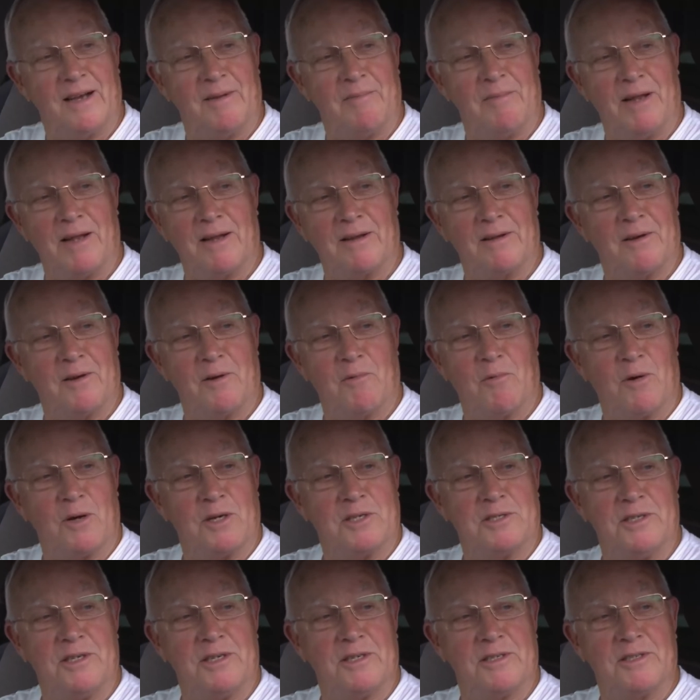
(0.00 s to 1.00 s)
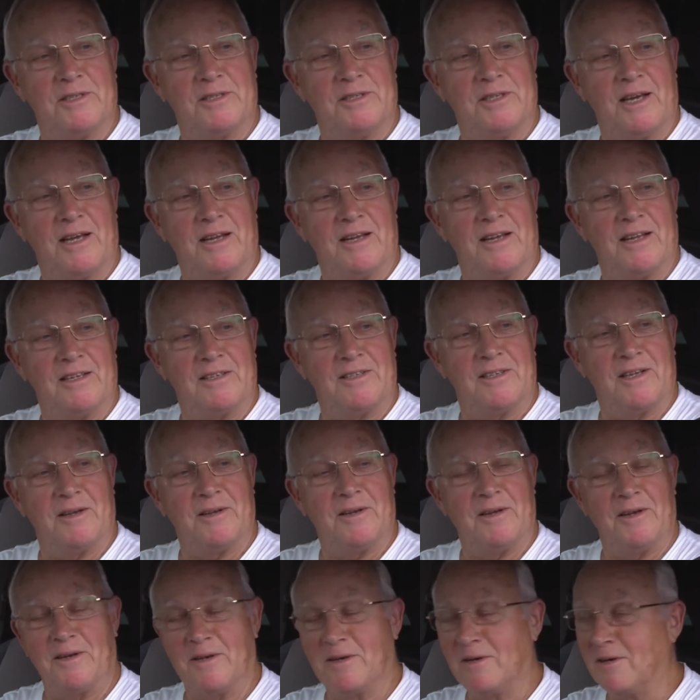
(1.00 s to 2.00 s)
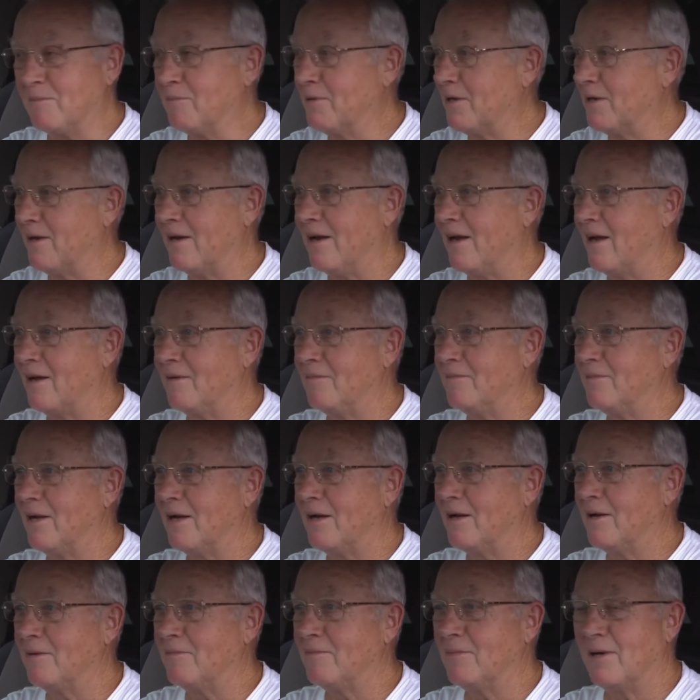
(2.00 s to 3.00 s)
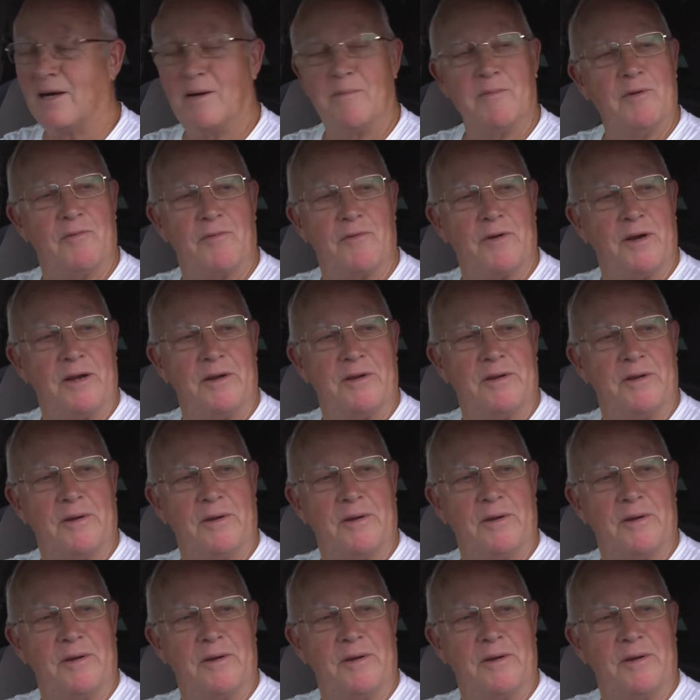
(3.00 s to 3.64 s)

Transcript: I'm not going to wash dishes yet. They said you could, but I'm, I'm, I'm afraid